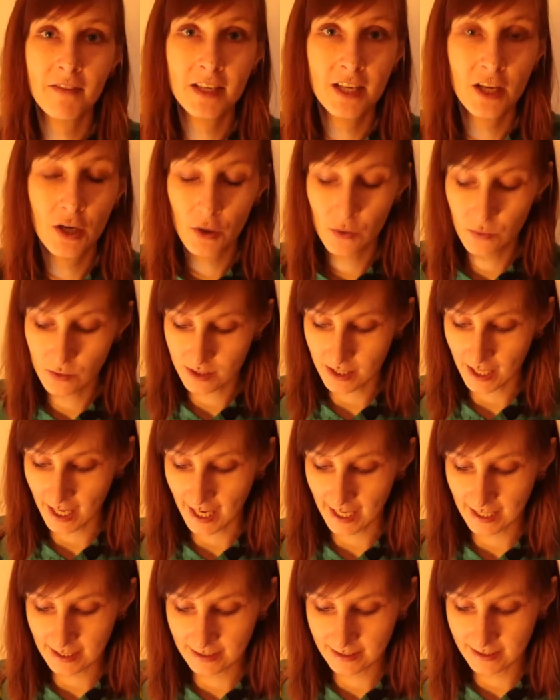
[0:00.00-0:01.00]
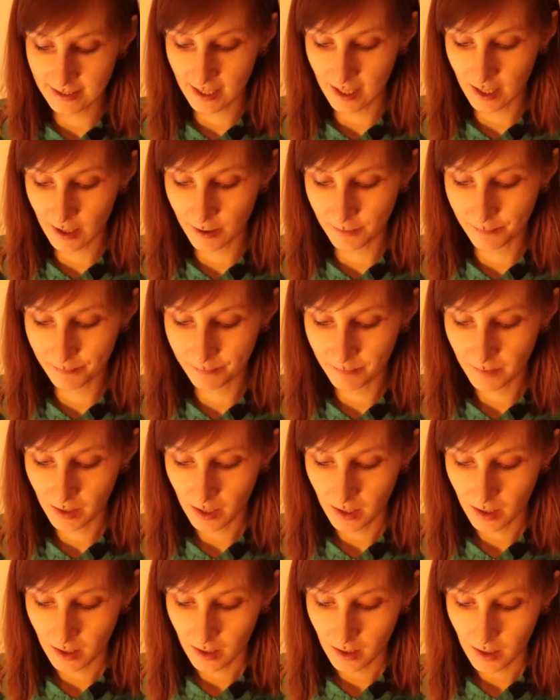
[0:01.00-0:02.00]
videos, and
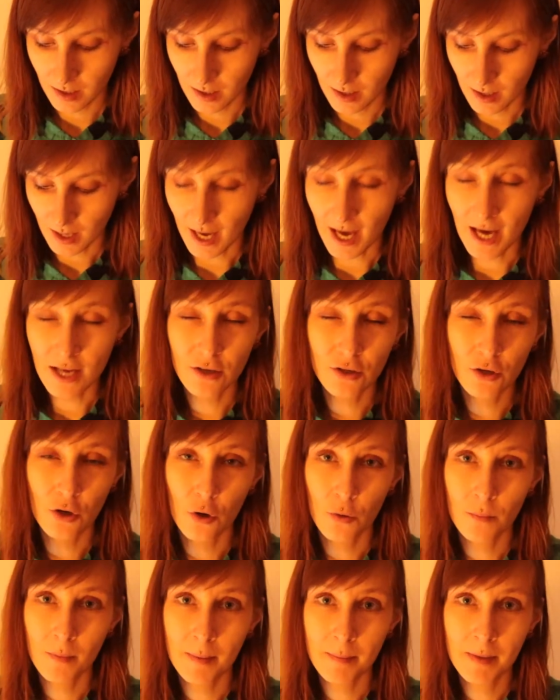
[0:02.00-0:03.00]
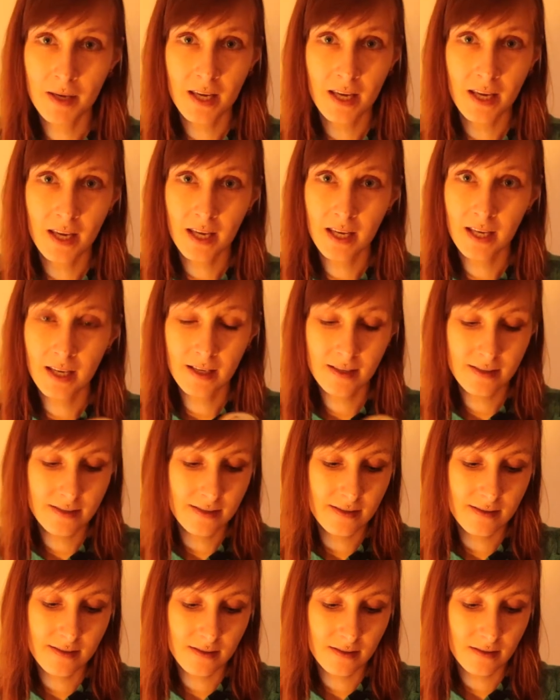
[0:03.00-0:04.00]
I don't know, maybe
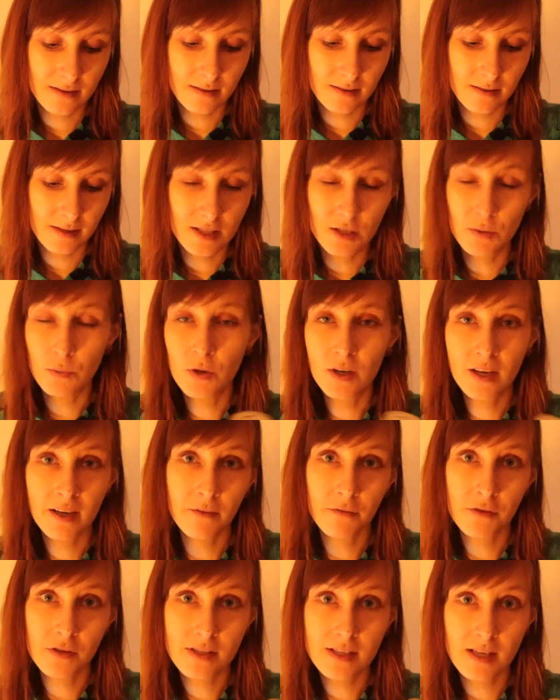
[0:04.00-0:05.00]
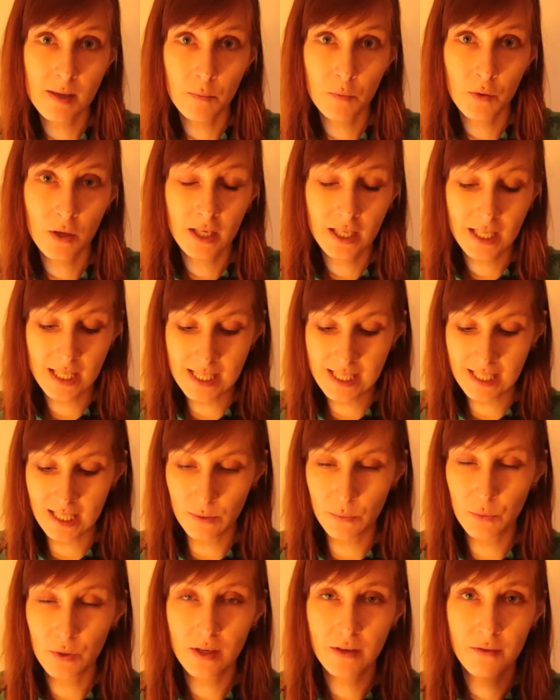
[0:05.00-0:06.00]
it's working for someone, it's
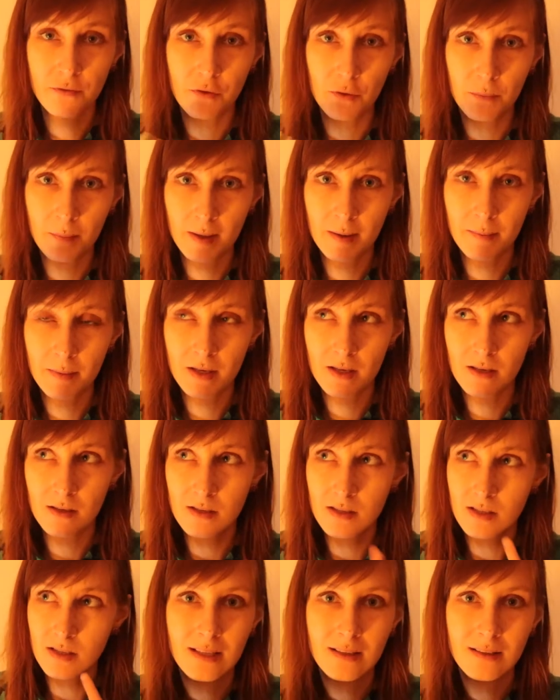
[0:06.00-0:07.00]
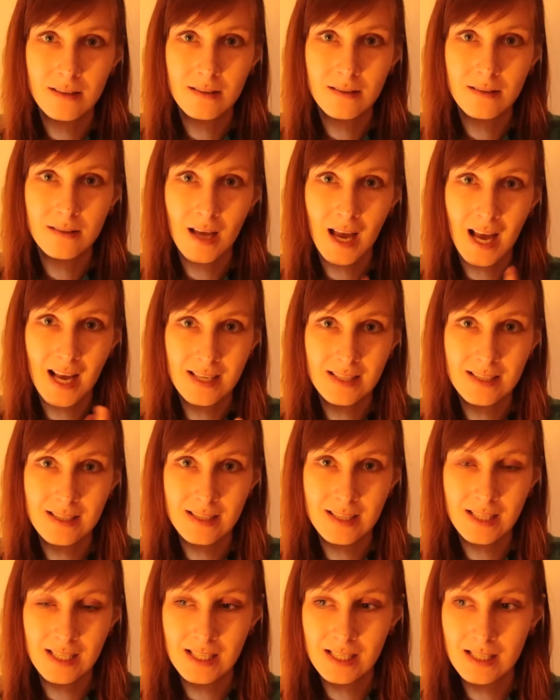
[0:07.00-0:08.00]
not working for me, because it
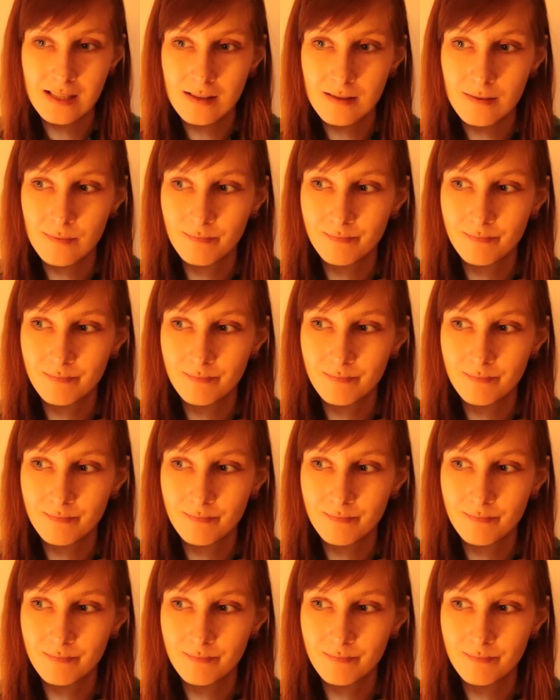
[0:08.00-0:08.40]
has this